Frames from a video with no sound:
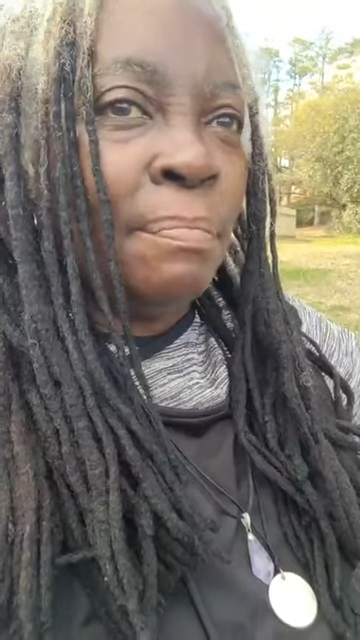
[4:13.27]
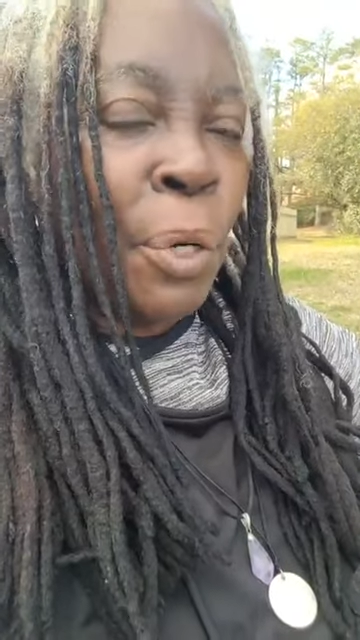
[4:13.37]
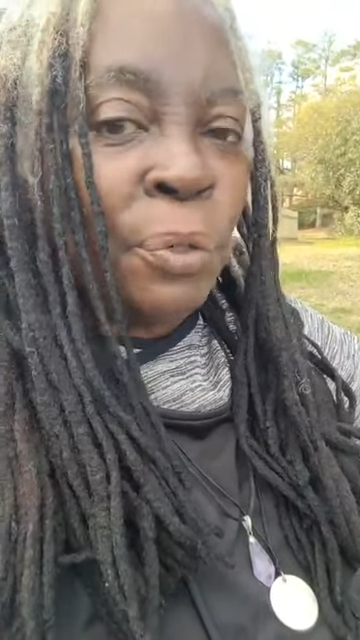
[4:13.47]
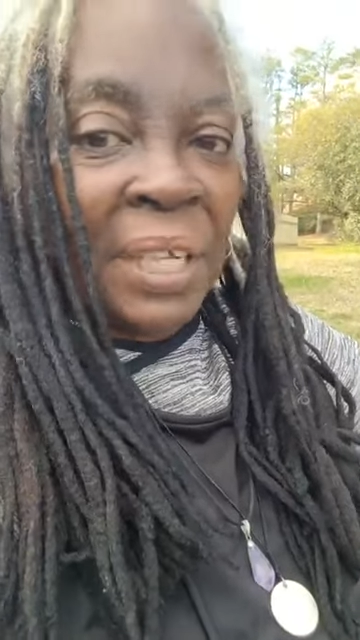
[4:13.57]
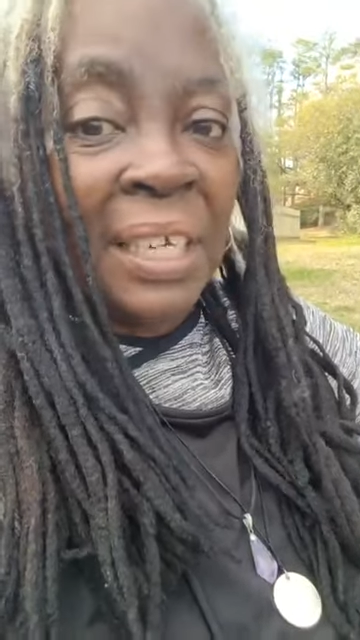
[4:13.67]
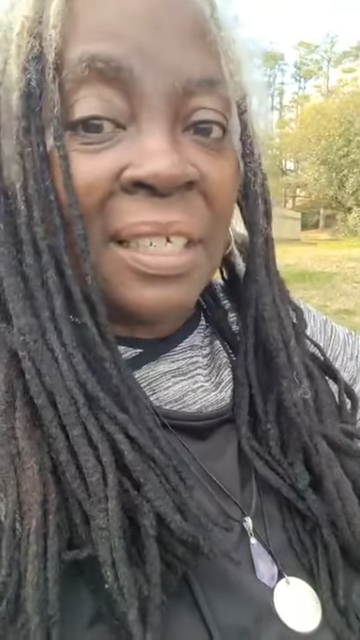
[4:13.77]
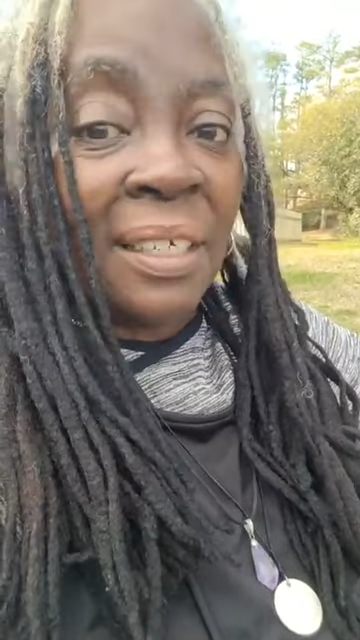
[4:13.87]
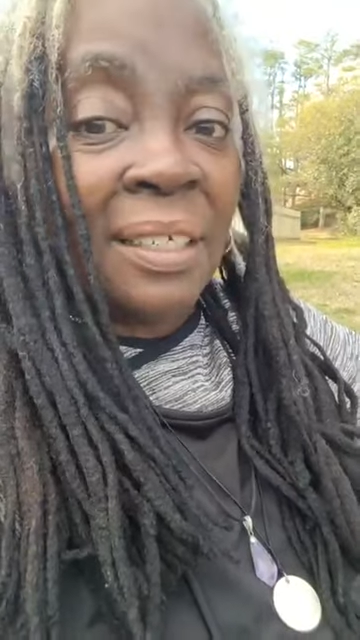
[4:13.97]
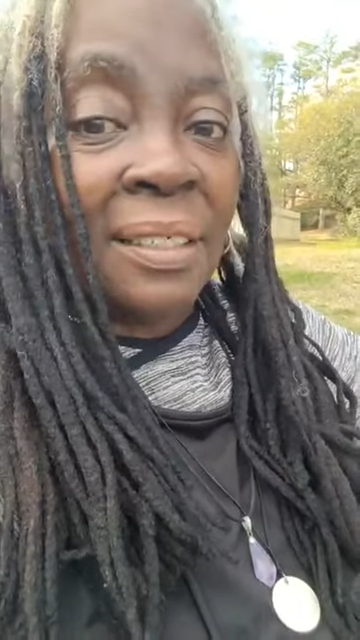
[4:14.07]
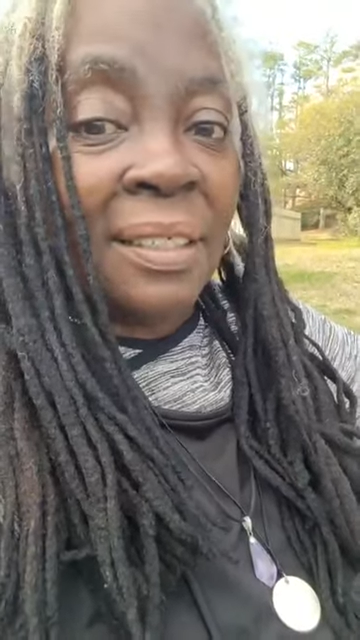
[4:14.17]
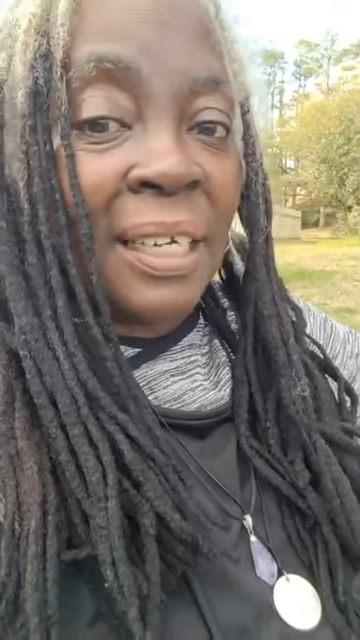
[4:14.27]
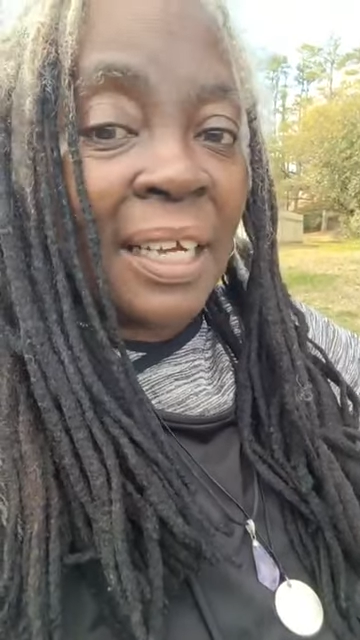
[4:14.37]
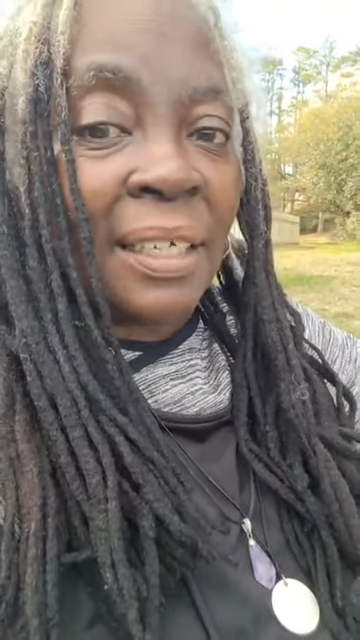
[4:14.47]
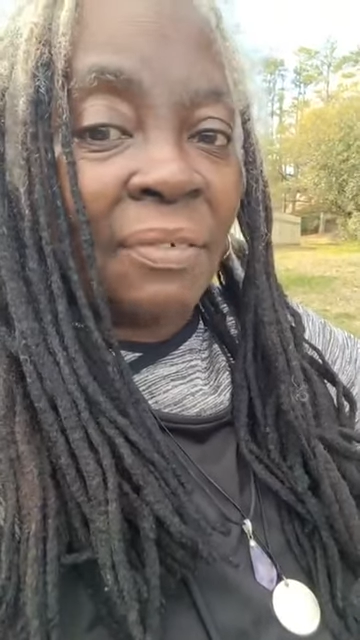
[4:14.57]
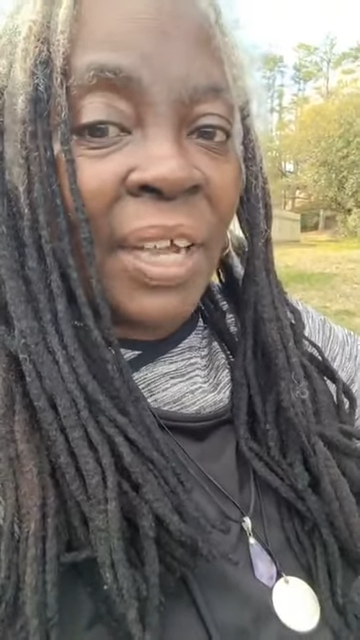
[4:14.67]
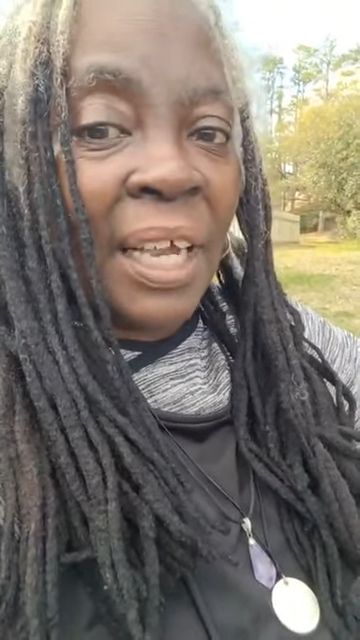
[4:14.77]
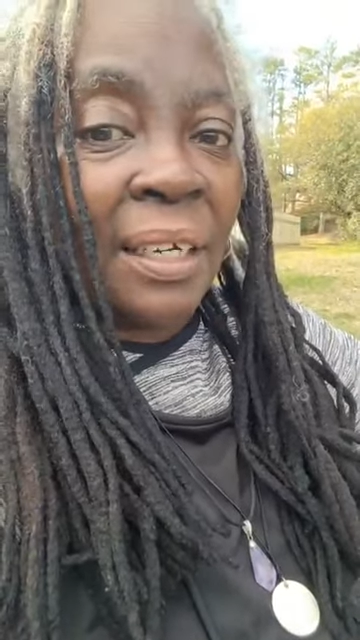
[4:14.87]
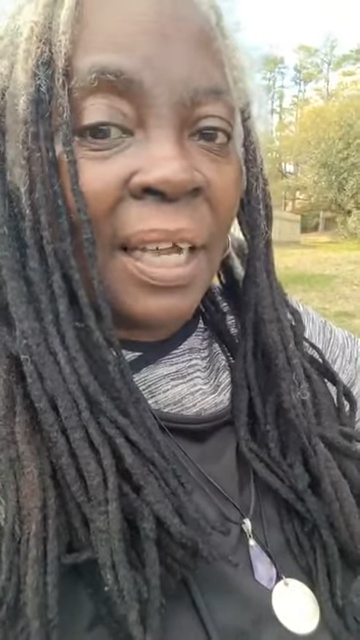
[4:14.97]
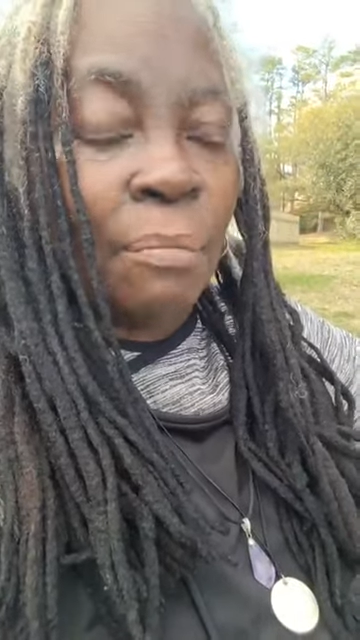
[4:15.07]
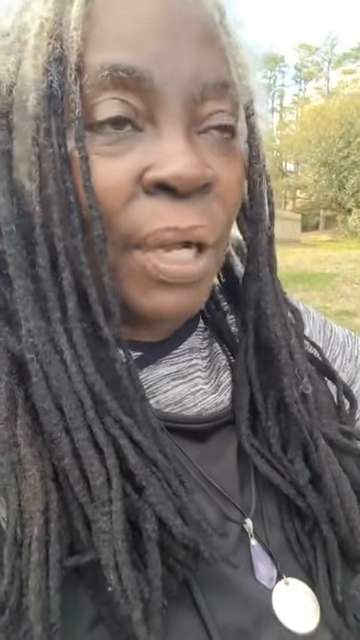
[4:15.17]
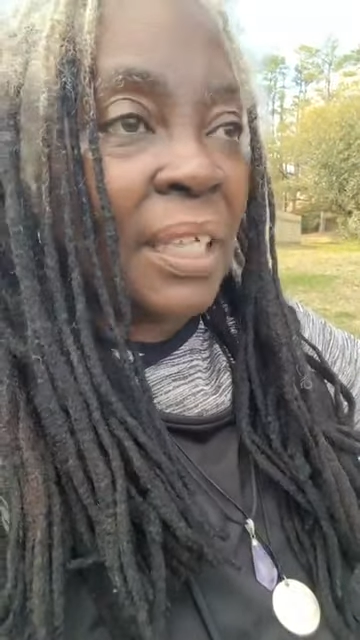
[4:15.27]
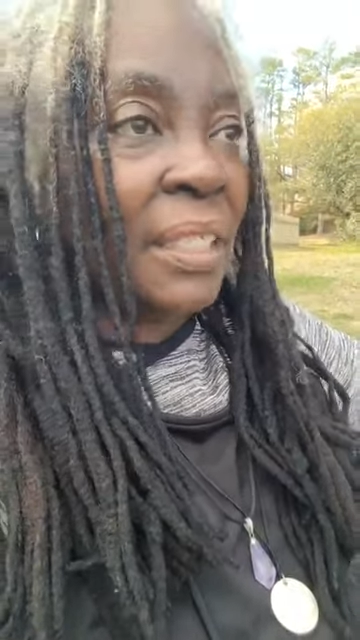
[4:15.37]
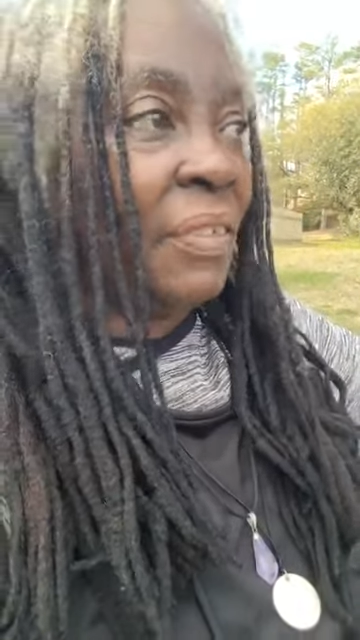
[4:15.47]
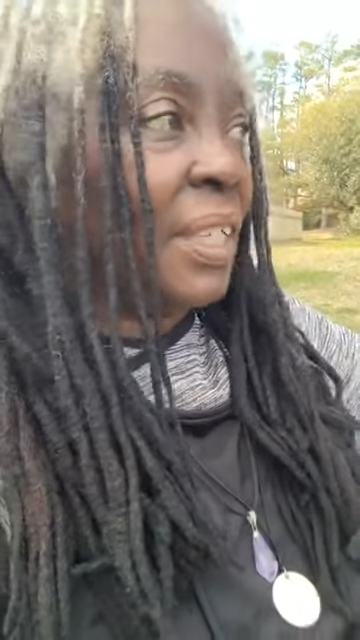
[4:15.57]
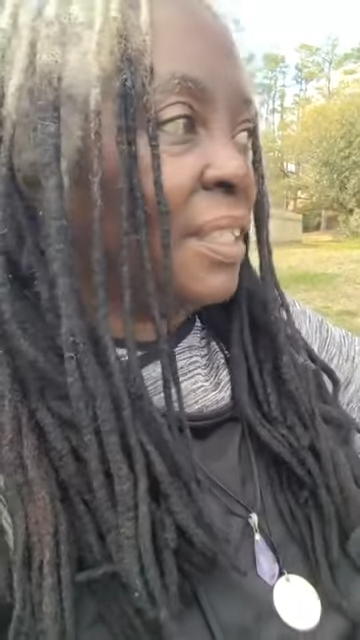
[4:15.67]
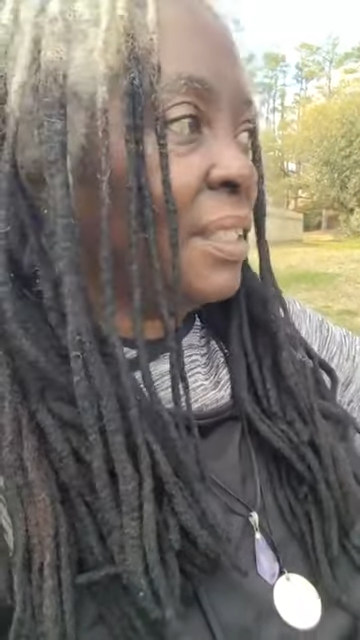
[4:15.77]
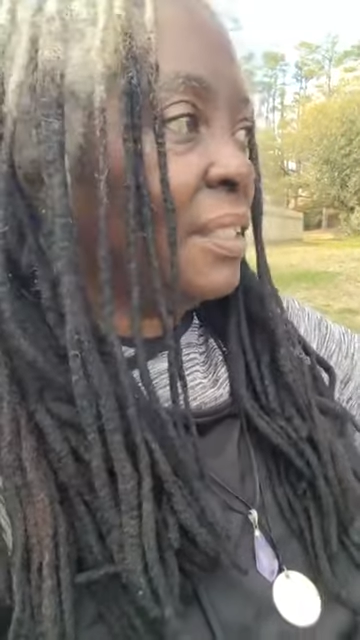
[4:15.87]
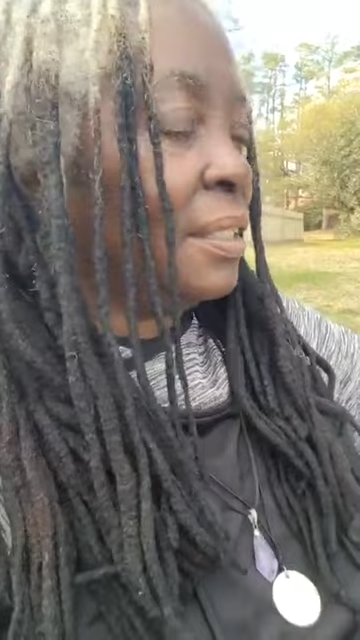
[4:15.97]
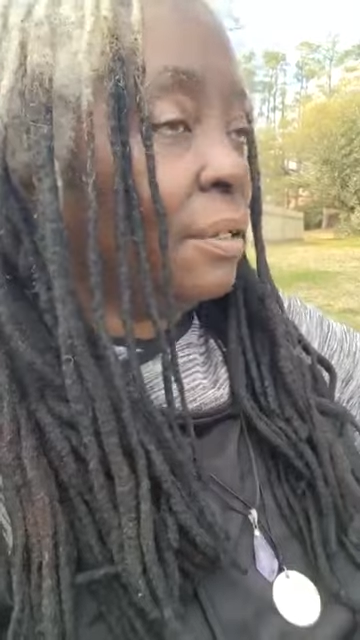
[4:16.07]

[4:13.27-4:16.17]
both entities, negative and positive entities.